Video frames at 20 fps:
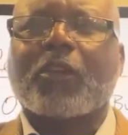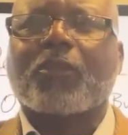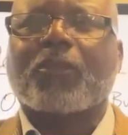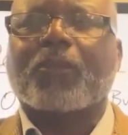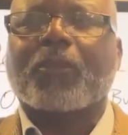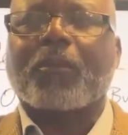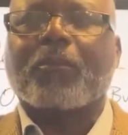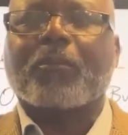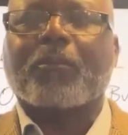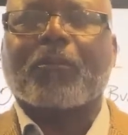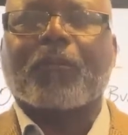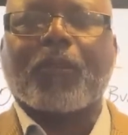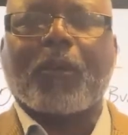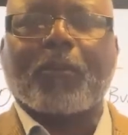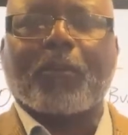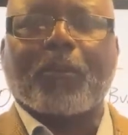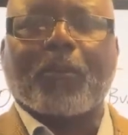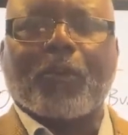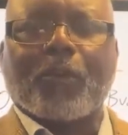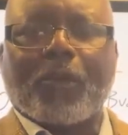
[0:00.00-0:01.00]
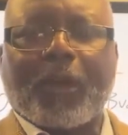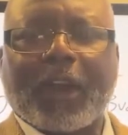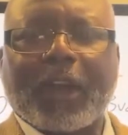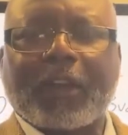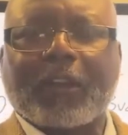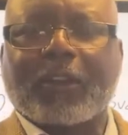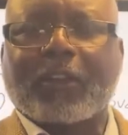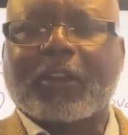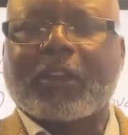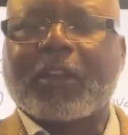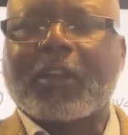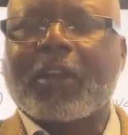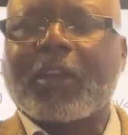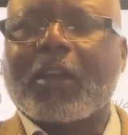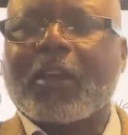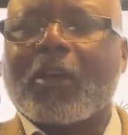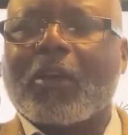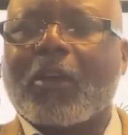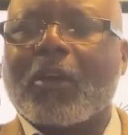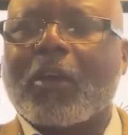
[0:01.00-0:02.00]
from crates
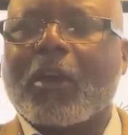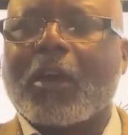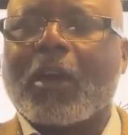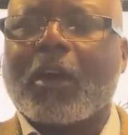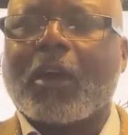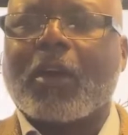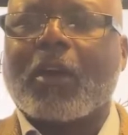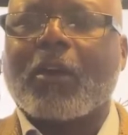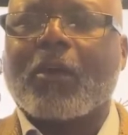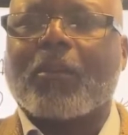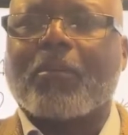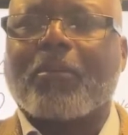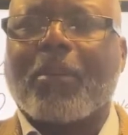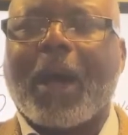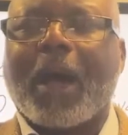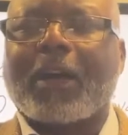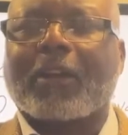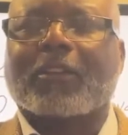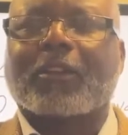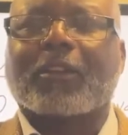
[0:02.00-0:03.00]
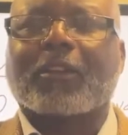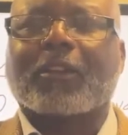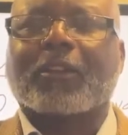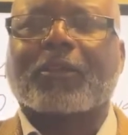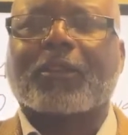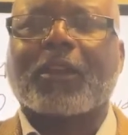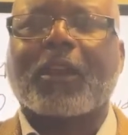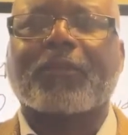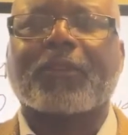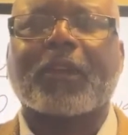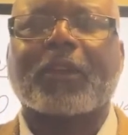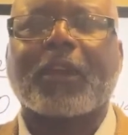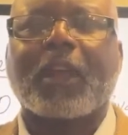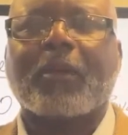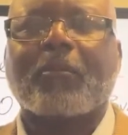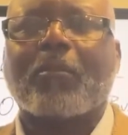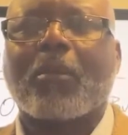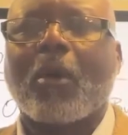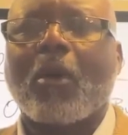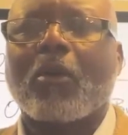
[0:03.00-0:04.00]
or boxes of stuff that they
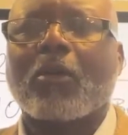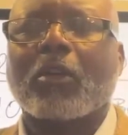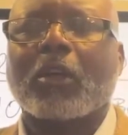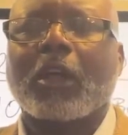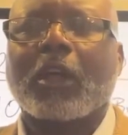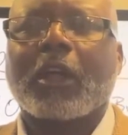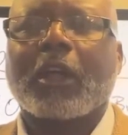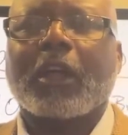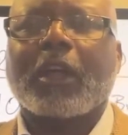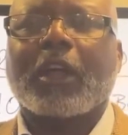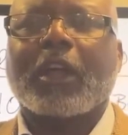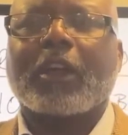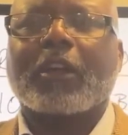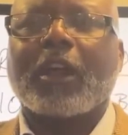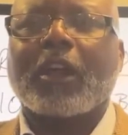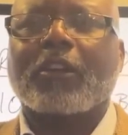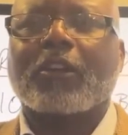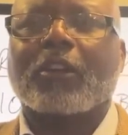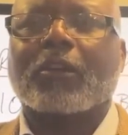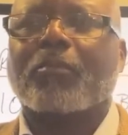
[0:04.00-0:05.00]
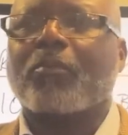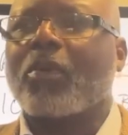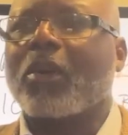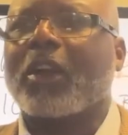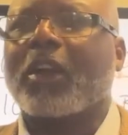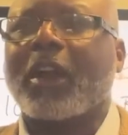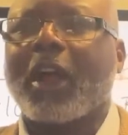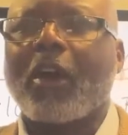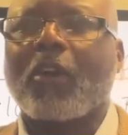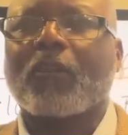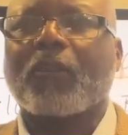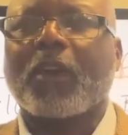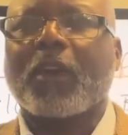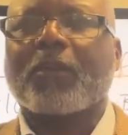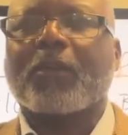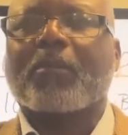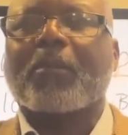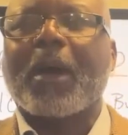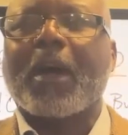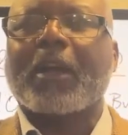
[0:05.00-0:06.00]
bought, and they just put it out for
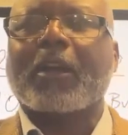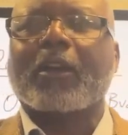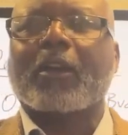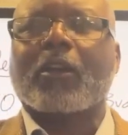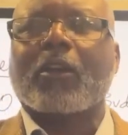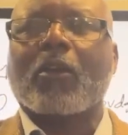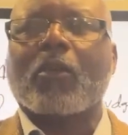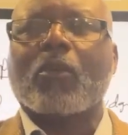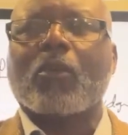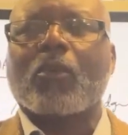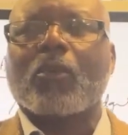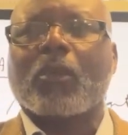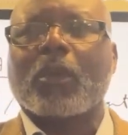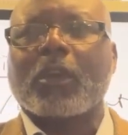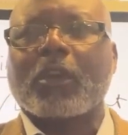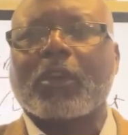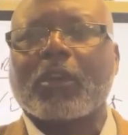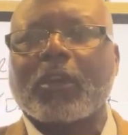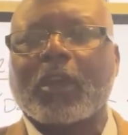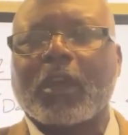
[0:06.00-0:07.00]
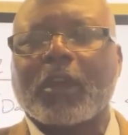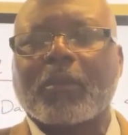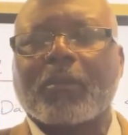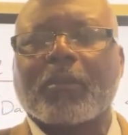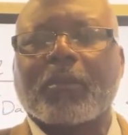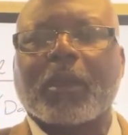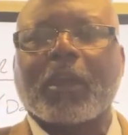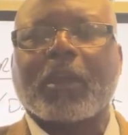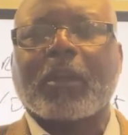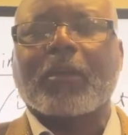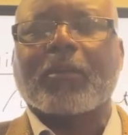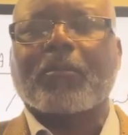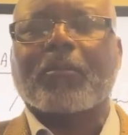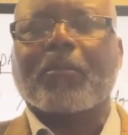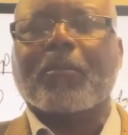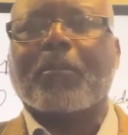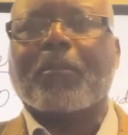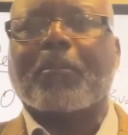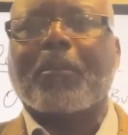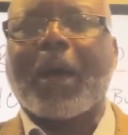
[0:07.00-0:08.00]
everybody to go and
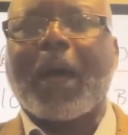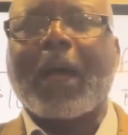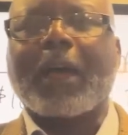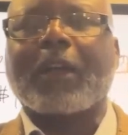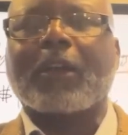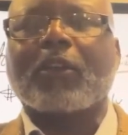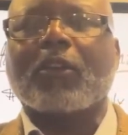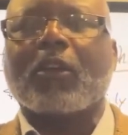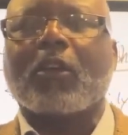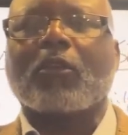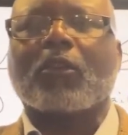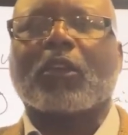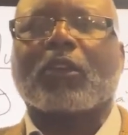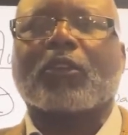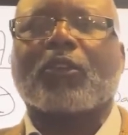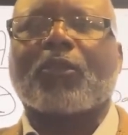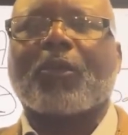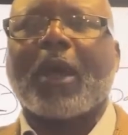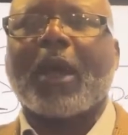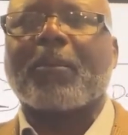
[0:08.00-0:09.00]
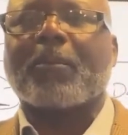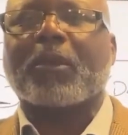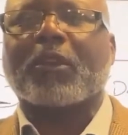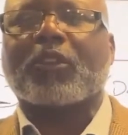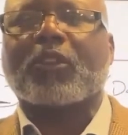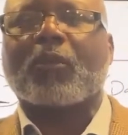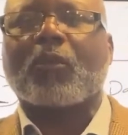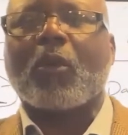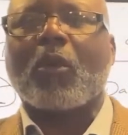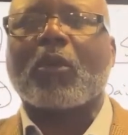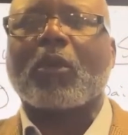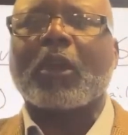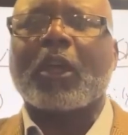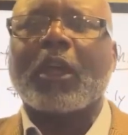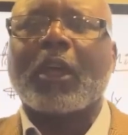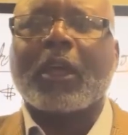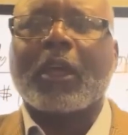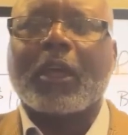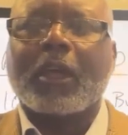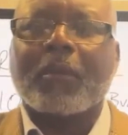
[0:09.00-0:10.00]
buy it. Just grab what you want
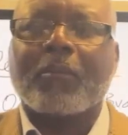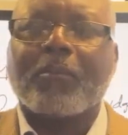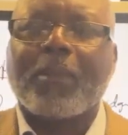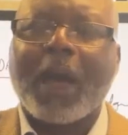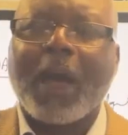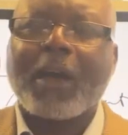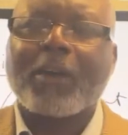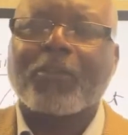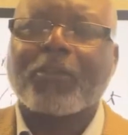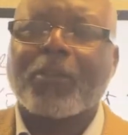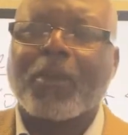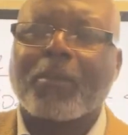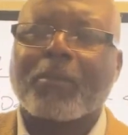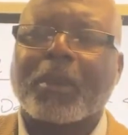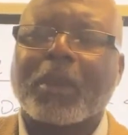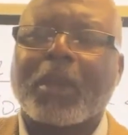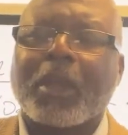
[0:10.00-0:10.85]
and buy from it.